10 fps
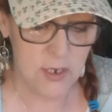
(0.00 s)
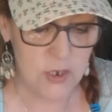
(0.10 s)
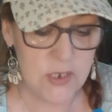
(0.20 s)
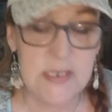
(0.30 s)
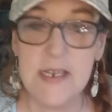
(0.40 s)
You
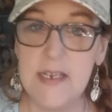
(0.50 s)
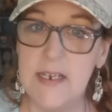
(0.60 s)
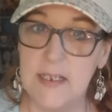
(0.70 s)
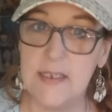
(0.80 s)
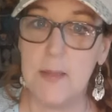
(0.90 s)
just need to
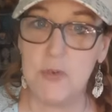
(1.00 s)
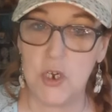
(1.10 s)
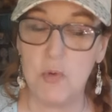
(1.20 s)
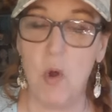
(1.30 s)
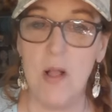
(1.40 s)
accept your
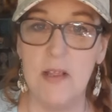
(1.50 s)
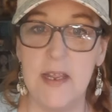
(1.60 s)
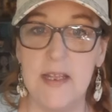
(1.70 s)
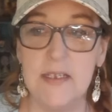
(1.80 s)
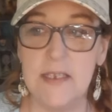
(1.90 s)

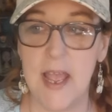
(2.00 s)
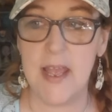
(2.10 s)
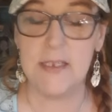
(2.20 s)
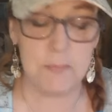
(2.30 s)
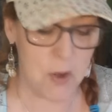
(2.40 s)
qualities
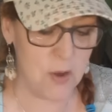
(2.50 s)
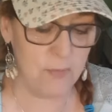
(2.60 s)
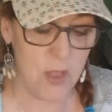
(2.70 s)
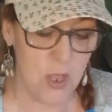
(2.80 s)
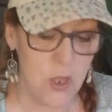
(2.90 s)
as part
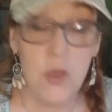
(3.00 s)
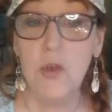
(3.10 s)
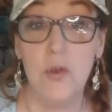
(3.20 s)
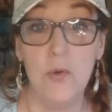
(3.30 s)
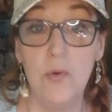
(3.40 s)
of
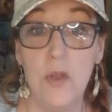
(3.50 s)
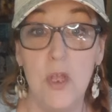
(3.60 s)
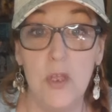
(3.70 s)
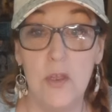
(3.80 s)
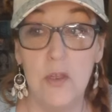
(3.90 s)
who
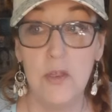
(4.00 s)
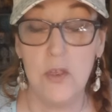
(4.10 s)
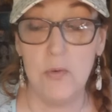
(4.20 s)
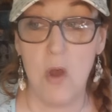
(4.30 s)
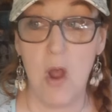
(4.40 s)

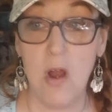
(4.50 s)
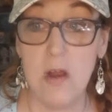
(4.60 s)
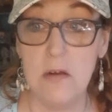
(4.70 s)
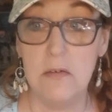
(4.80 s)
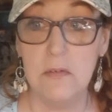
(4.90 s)
you
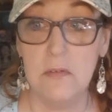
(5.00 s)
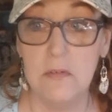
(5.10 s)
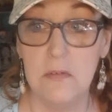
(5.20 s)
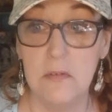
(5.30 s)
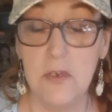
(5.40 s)
are,
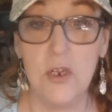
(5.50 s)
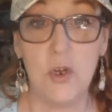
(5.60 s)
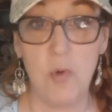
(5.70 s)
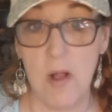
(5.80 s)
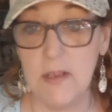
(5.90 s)
your
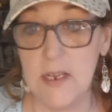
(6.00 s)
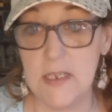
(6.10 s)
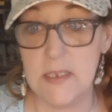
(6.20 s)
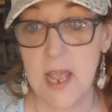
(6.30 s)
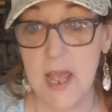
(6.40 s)

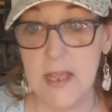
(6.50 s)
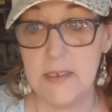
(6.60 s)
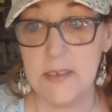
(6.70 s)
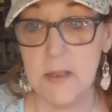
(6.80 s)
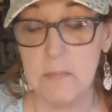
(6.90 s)
qualities
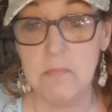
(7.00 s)
as